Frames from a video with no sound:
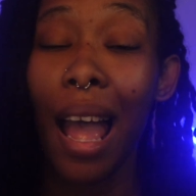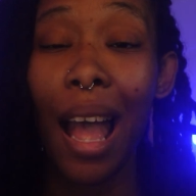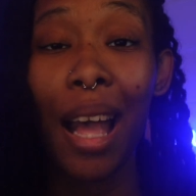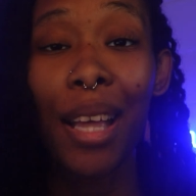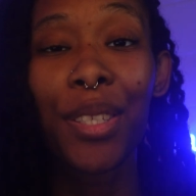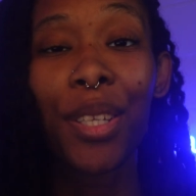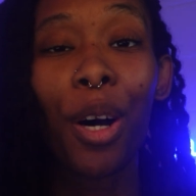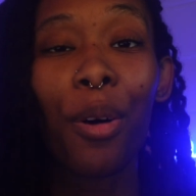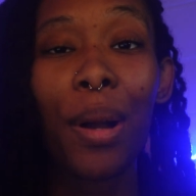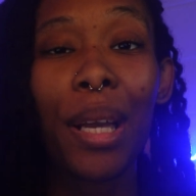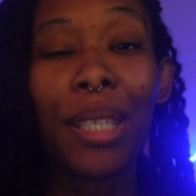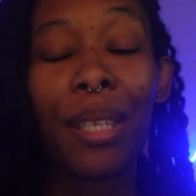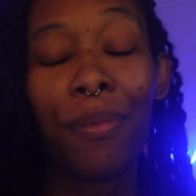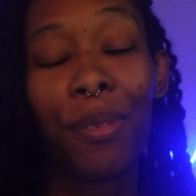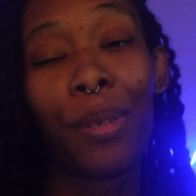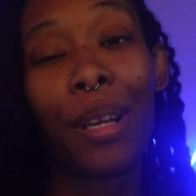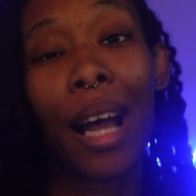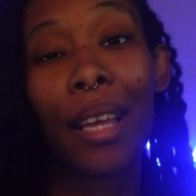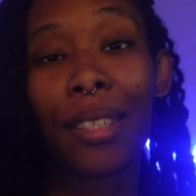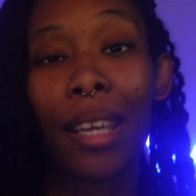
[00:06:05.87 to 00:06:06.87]
As always,
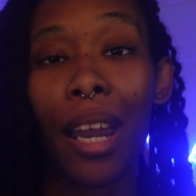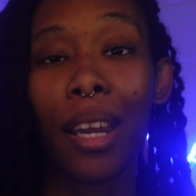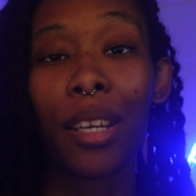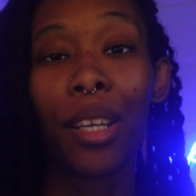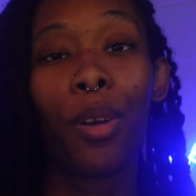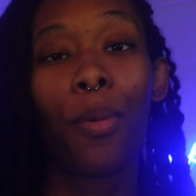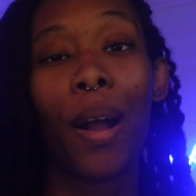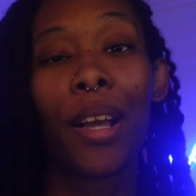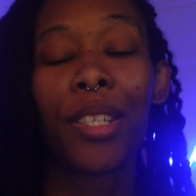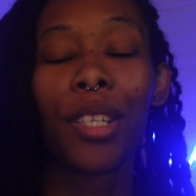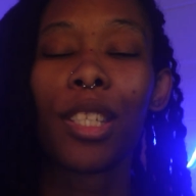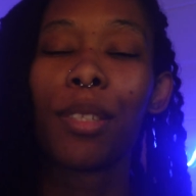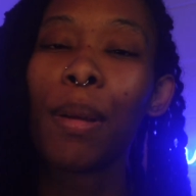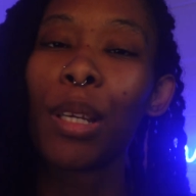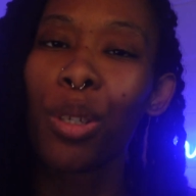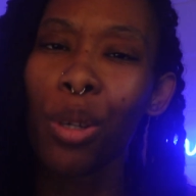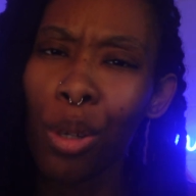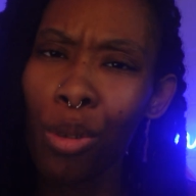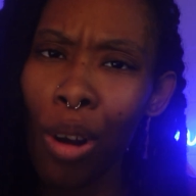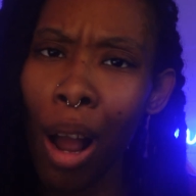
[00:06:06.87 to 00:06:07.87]
if you guys got any questions,
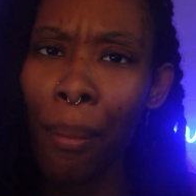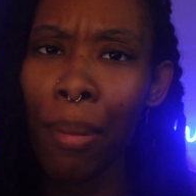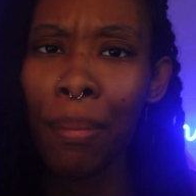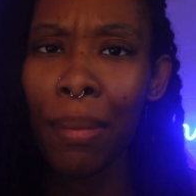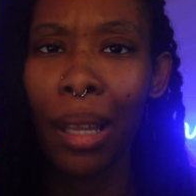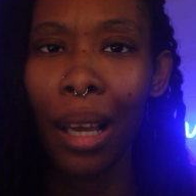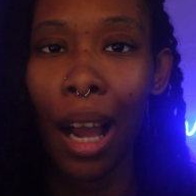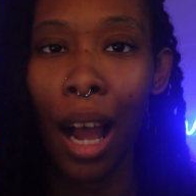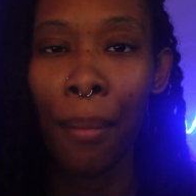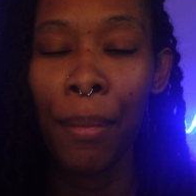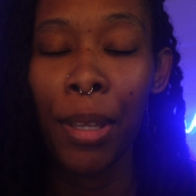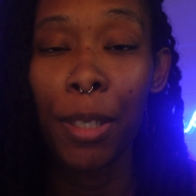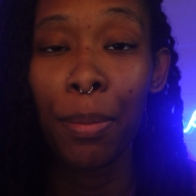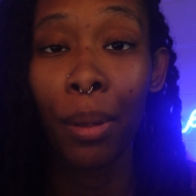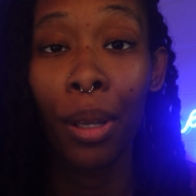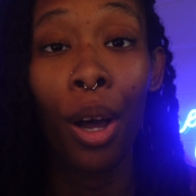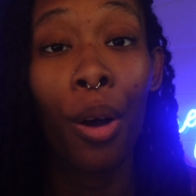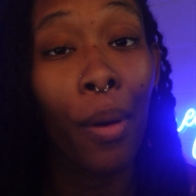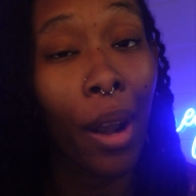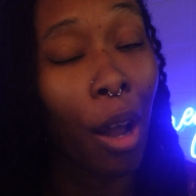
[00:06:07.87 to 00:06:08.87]
make sure you drop them in the comments
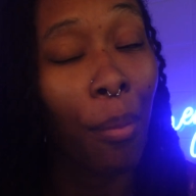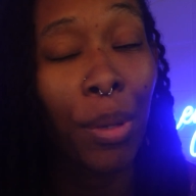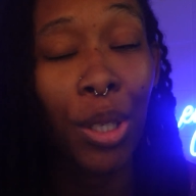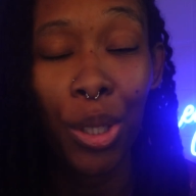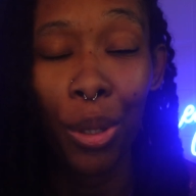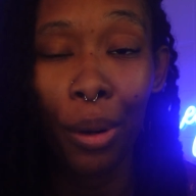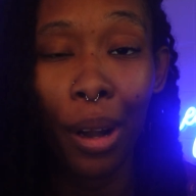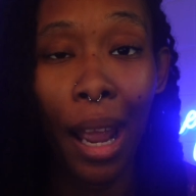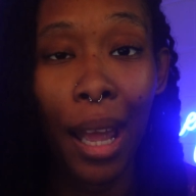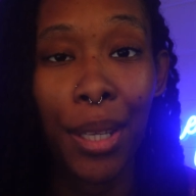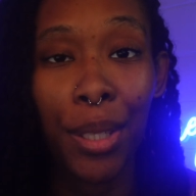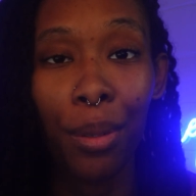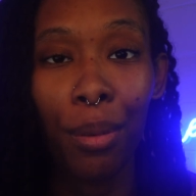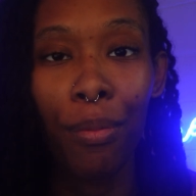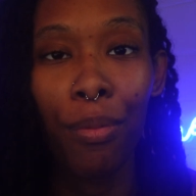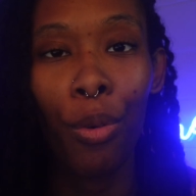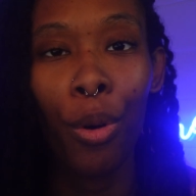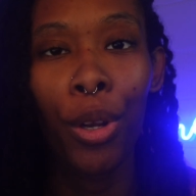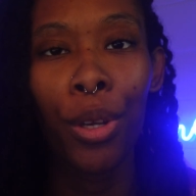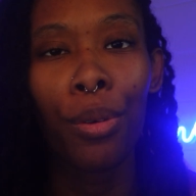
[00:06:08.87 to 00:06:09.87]
below and I'll be sure to answer
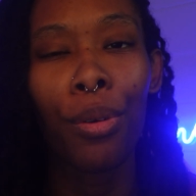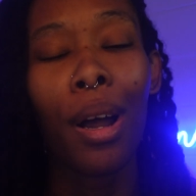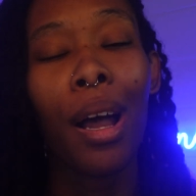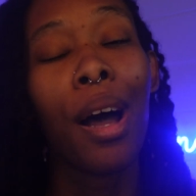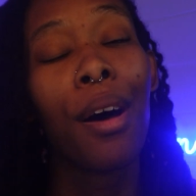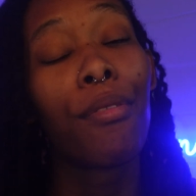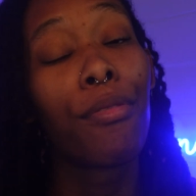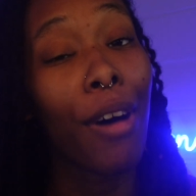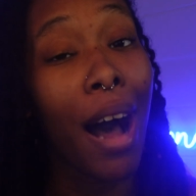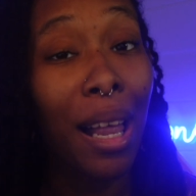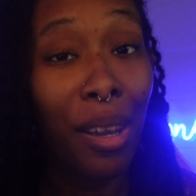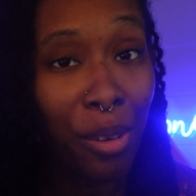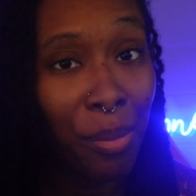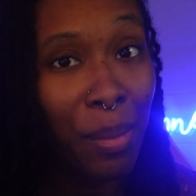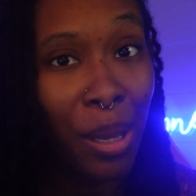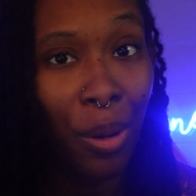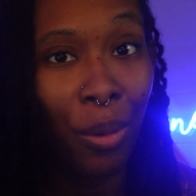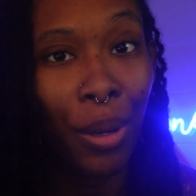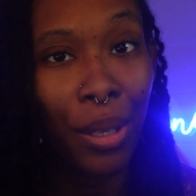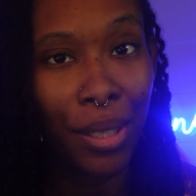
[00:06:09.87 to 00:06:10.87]
them for you. Follow
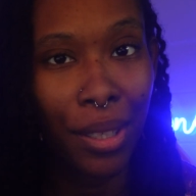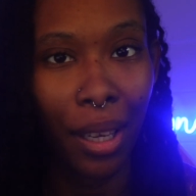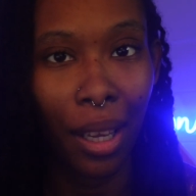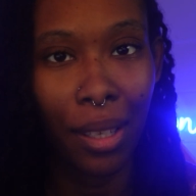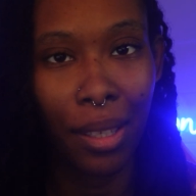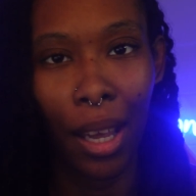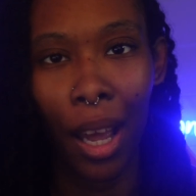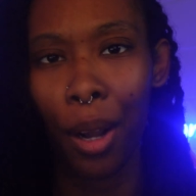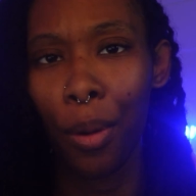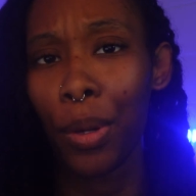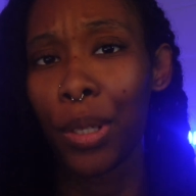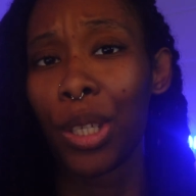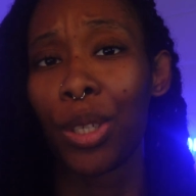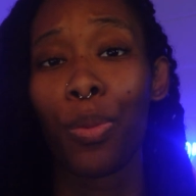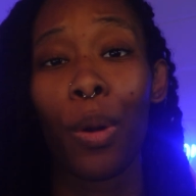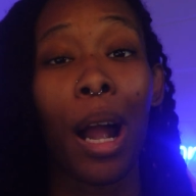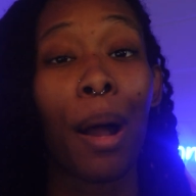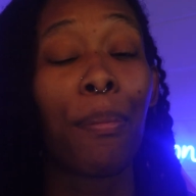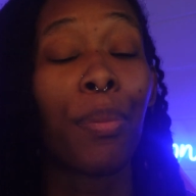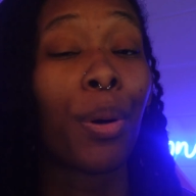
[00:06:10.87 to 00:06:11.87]
me on TikTok, which is
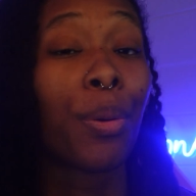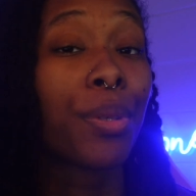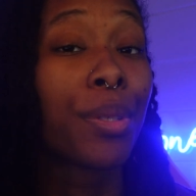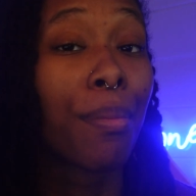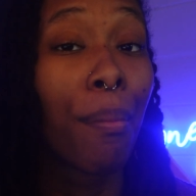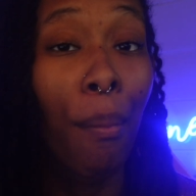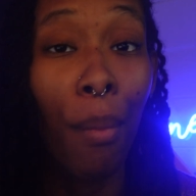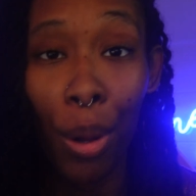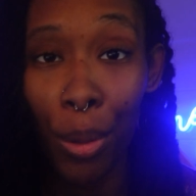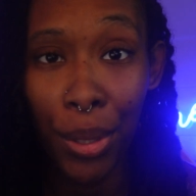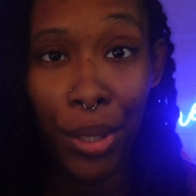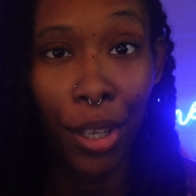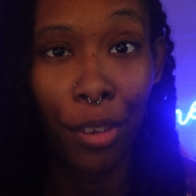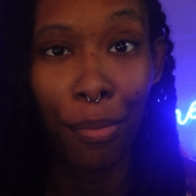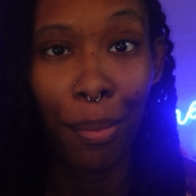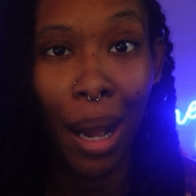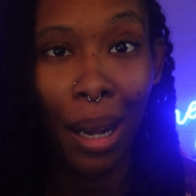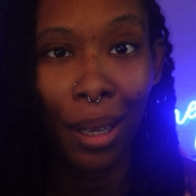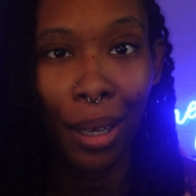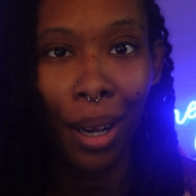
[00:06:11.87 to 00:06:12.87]
where I post most of
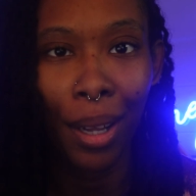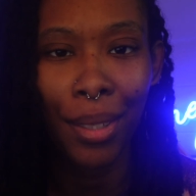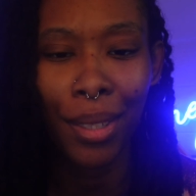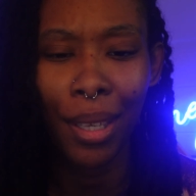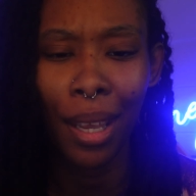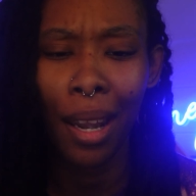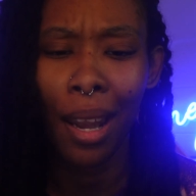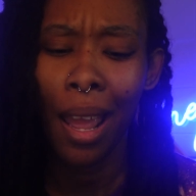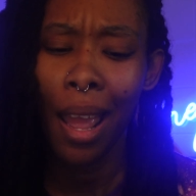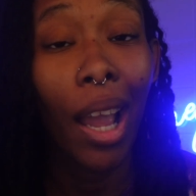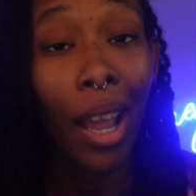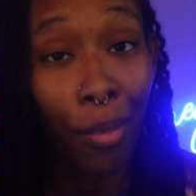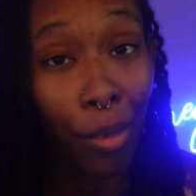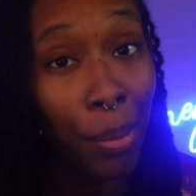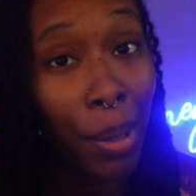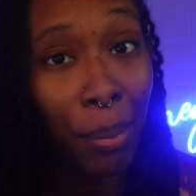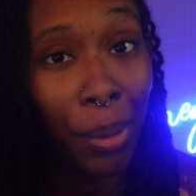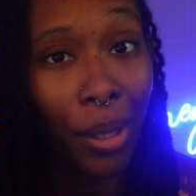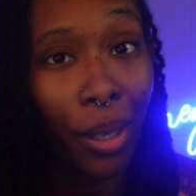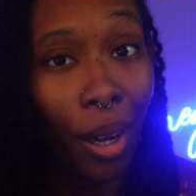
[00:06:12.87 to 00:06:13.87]
my content. And
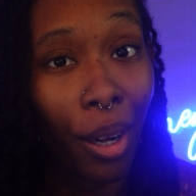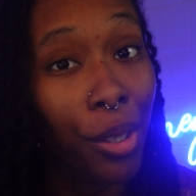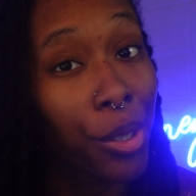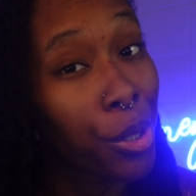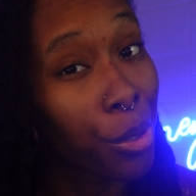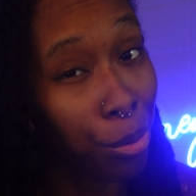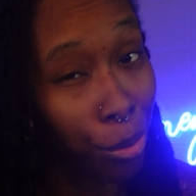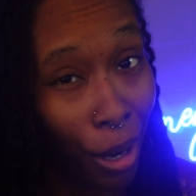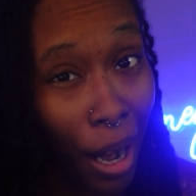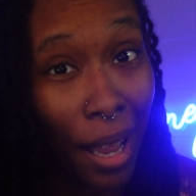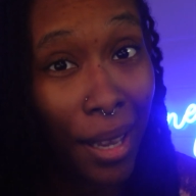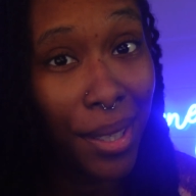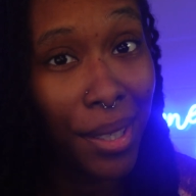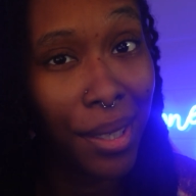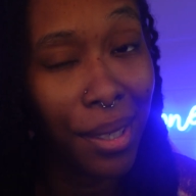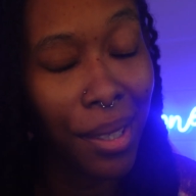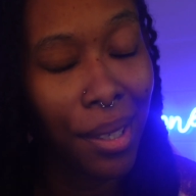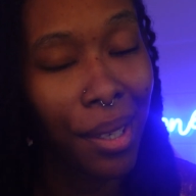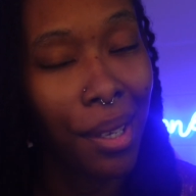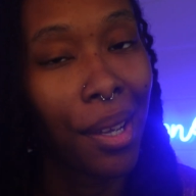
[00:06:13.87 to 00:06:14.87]
remember, y'all,
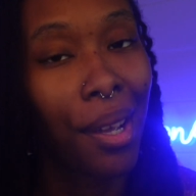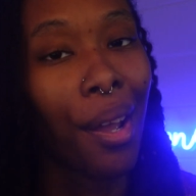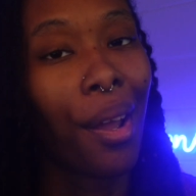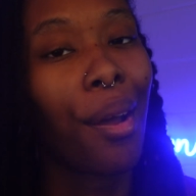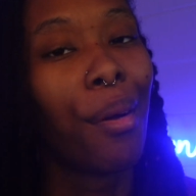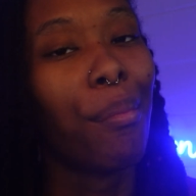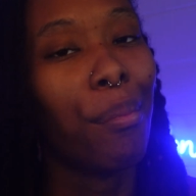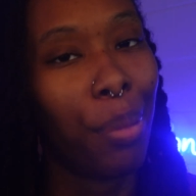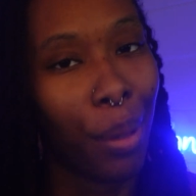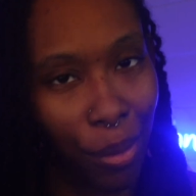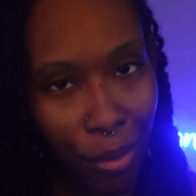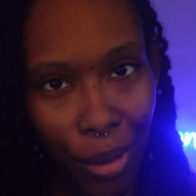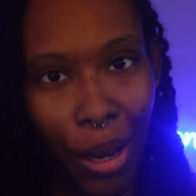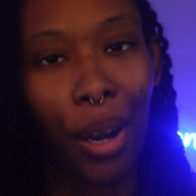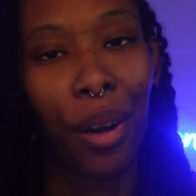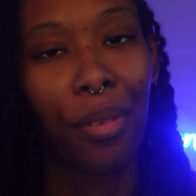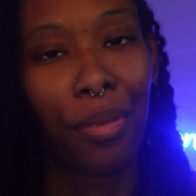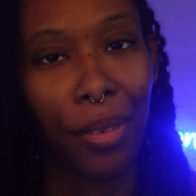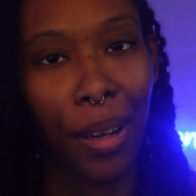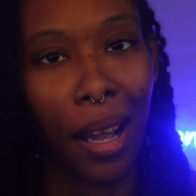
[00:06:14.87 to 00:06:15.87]
trust but
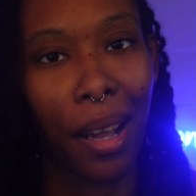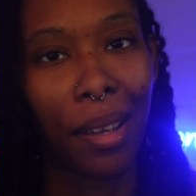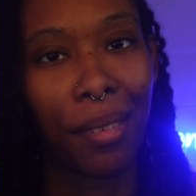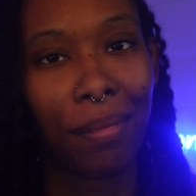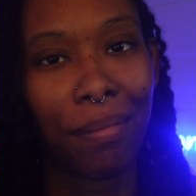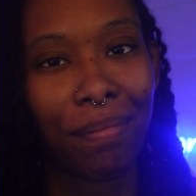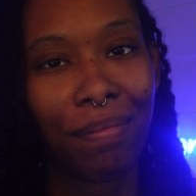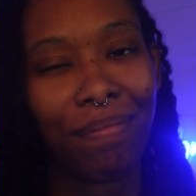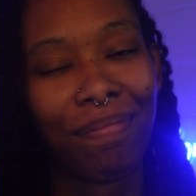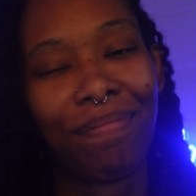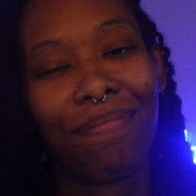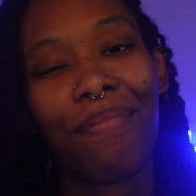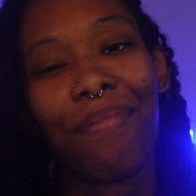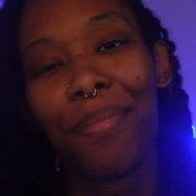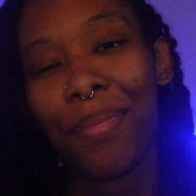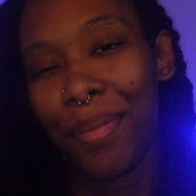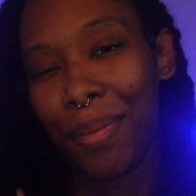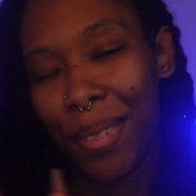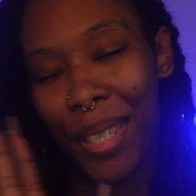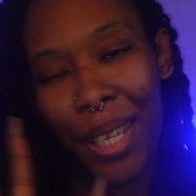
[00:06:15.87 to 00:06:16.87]
verify.
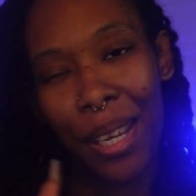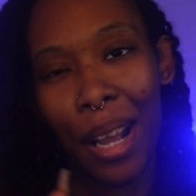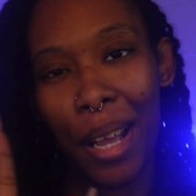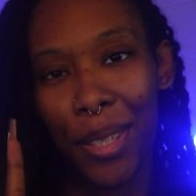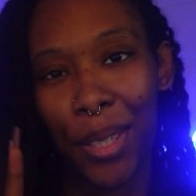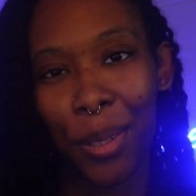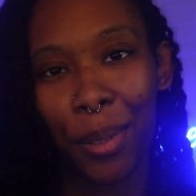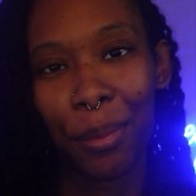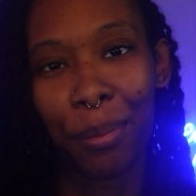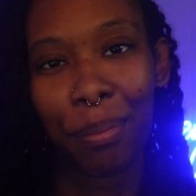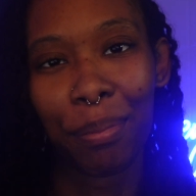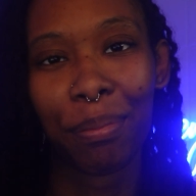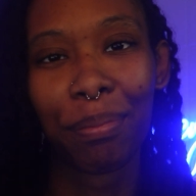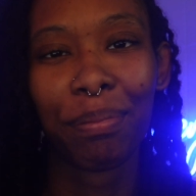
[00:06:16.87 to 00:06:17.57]
See you guys soon.